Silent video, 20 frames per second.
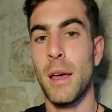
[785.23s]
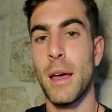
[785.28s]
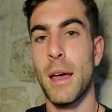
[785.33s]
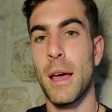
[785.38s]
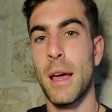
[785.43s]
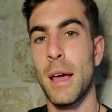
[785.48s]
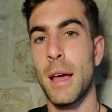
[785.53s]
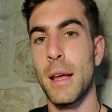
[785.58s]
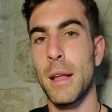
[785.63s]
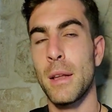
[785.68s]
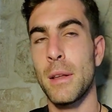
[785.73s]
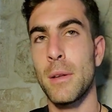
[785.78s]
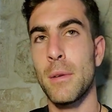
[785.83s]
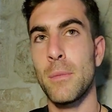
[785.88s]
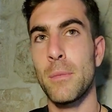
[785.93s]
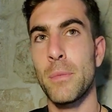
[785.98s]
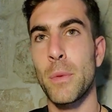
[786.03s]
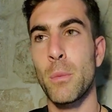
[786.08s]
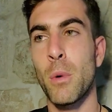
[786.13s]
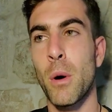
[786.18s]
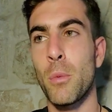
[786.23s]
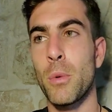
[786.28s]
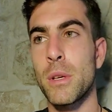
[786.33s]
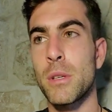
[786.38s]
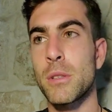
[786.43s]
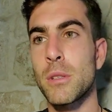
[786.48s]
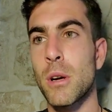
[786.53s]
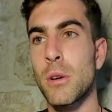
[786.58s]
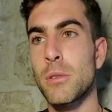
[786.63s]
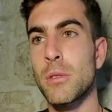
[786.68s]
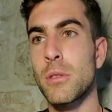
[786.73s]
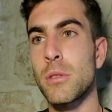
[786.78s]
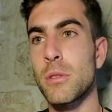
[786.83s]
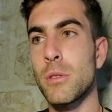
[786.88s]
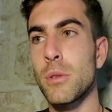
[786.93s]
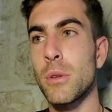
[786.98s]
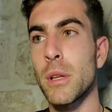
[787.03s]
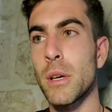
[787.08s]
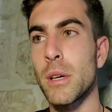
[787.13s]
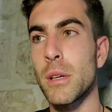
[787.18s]
And when we start to
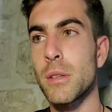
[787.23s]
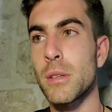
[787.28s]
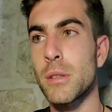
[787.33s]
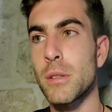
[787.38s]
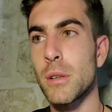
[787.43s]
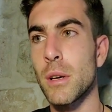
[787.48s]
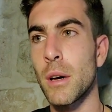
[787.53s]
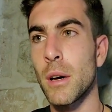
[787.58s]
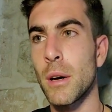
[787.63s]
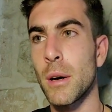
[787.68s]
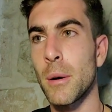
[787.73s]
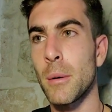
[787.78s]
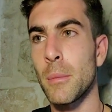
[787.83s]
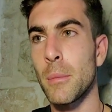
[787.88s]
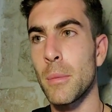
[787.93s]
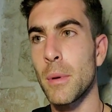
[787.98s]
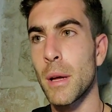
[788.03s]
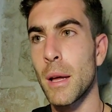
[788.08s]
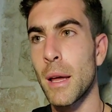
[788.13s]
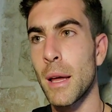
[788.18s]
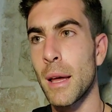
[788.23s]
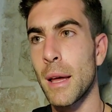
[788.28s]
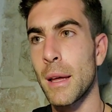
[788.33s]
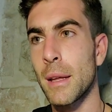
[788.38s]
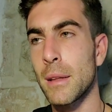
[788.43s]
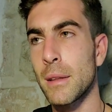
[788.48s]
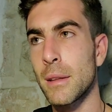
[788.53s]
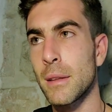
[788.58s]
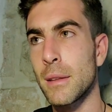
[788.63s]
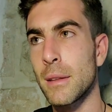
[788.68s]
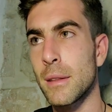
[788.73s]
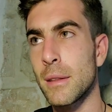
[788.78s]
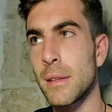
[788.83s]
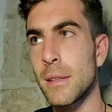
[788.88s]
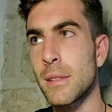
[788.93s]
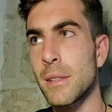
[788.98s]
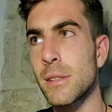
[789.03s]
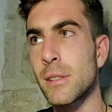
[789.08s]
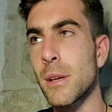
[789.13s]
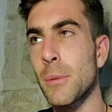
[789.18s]
do this, and
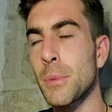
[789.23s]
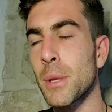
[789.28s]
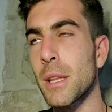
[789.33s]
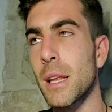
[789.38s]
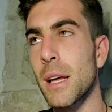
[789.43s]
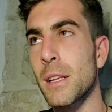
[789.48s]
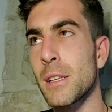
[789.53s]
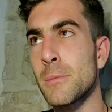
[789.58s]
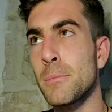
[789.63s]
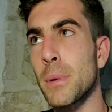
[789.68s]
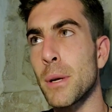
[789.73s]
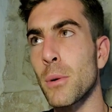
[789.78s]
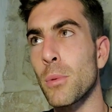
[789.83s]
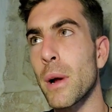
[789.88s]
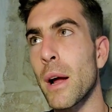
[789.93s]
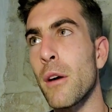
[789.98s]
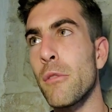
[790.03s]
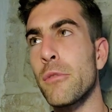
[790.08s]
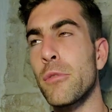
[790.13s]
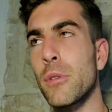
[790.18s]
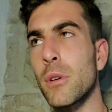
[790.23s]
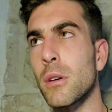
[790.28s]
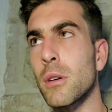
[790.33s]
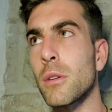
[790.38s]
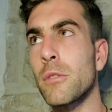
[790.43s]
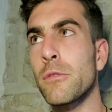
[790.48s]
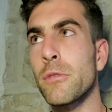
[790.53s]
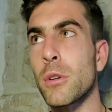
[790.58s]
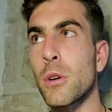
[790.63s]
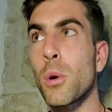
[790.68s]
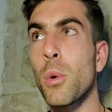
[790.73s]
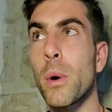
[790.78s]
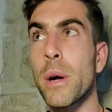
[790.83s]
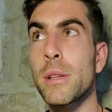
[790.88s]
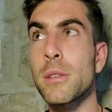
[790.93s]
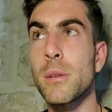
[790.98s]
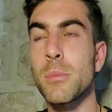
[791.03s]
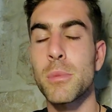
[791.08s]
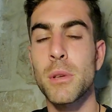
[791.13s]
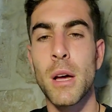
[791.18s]
this is something that's been around for
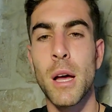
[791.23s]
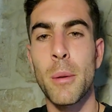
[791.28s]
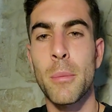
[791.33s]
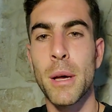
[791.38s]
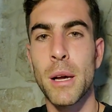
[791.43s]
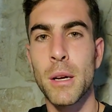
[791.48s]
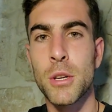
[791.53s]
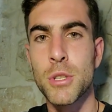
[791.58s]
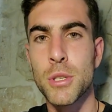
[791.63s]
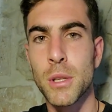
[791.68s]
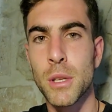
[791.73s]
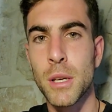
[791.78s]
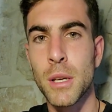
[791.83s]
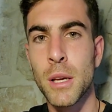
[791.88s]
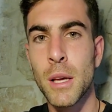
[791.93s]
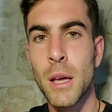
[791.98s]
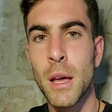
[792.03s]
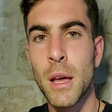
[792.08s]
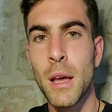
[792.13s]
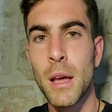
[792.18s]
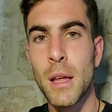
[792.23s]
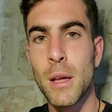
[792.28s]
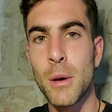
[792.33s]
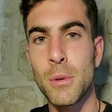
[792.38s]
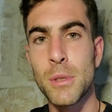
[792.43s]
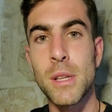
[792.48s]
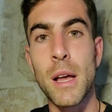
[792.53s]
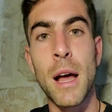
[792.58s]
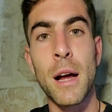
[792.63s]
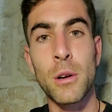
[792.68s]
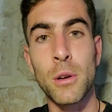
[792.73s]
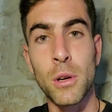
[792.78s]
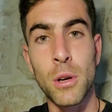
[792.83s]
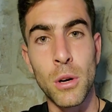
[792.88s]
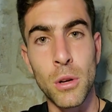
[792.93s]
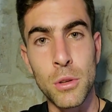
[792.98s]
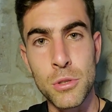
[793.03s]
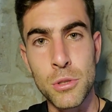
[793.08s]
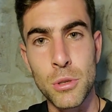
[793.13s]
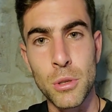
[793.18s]
quite some time, actually. It was the
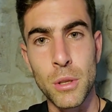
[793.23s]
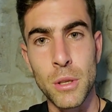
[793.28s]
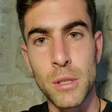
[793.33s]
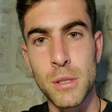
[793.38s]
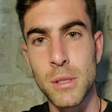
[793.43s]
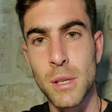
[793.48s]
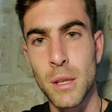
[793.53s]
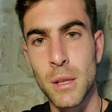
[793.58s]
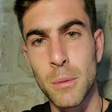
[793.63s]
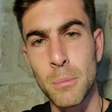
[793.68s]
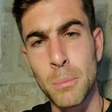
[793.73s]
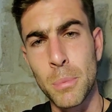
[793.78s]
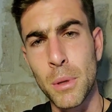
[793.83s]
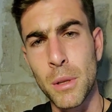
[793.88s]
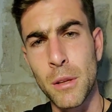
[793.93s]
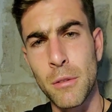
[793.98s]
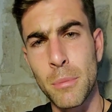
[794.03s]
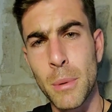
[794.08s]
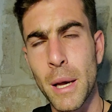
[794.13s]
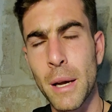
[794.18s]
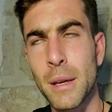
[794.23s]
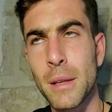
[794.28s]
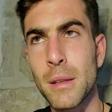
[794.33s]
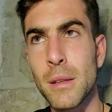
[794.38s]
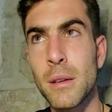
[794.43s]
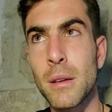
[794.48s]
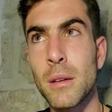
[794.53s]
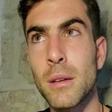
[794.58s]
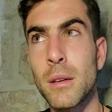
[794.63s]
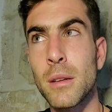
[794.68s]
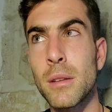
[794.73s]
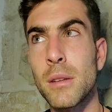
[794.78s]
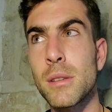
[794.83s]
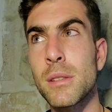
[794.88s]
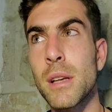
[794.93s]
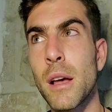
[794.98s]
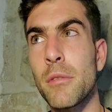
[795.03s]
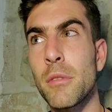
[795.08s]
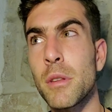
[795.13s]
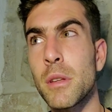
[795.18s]
agriculturalists, I believe back in the
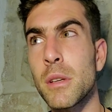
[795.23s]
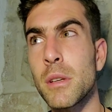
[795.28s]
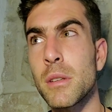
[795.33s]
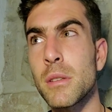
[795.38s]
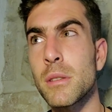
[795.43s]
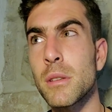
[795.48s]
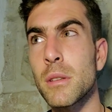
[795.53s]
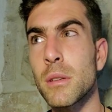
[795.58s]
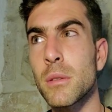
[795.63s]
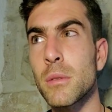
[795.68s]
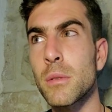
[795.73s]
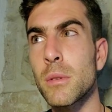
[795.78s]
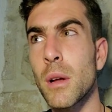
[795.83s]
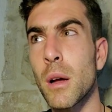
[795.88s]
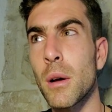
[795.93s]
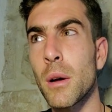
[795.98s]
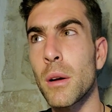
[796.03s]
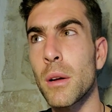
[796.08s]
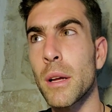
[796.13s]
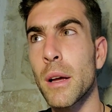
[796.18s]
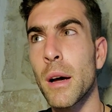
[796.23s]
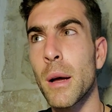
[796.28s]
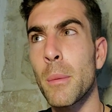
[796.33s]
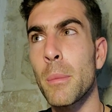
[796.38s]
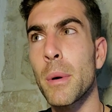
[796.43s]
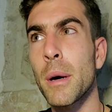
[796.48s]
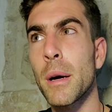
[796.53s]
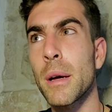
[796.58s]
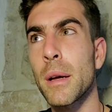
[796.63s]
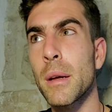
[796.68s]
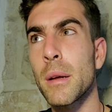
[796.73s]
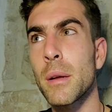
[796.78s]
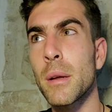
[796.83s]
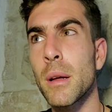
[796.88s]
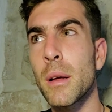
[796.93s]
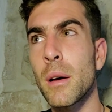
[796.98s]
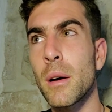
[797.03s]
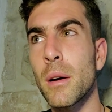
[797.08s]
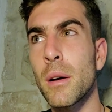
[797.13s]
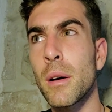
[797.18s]
70s, and a guy by
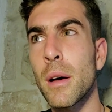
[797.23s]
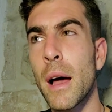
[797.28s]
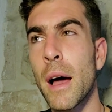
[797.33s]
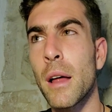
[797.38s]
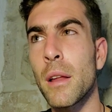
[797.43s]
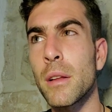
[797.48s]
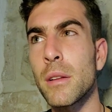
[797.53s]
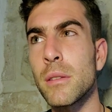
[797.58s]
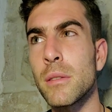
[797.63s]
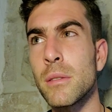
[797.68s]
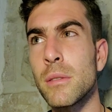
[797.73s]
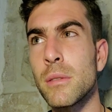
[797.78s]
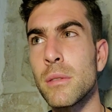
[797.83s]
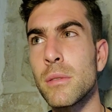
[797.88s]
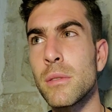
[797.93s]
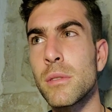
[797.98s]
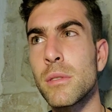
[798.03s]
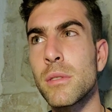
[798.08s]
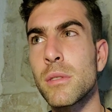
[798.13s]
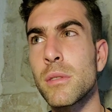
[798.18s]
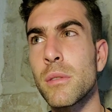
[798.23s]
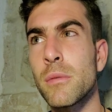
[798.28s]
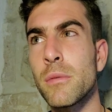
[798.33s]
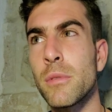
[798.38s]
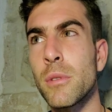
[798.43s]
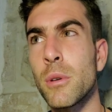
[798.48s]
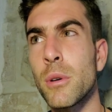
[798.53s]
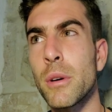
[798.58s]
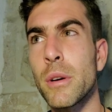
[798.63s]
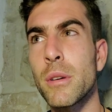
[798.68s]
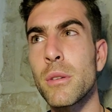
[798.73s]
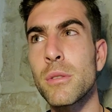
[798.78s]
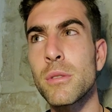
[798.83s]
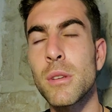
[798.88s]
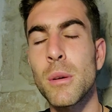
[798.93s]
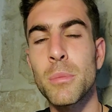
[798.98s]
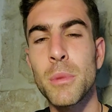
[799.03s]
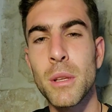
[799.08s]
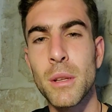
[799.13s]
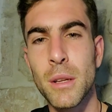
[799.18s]
Alan Savoy or
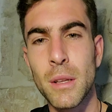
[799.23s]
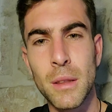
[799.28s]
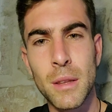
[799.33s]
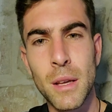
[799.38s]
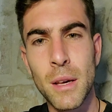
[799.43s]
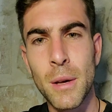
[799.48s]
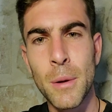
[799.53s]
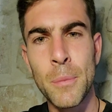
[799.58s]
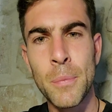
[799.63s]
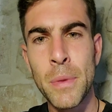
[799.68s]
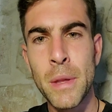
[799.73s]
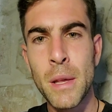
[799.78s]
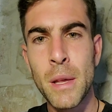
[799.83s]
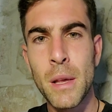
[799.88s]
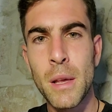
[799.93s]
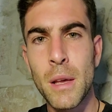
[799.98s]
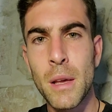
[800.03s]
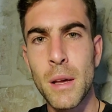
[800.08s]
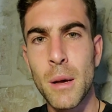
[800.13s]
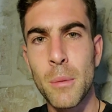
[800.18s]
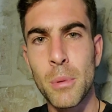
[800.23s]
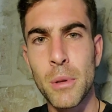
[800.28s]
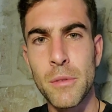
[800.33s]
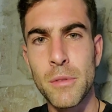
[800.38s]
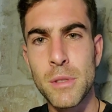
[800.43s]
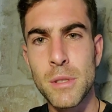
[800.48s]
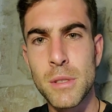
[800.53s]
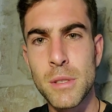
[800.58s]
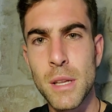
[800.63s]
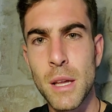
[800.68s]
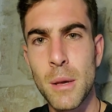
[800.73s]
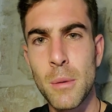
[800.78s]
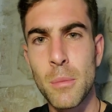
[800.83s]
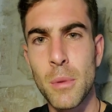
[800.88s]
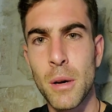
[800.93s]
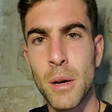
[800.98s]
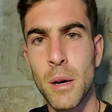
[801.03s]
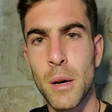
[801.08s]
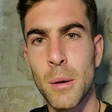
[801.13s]
something like that, I believe is his name.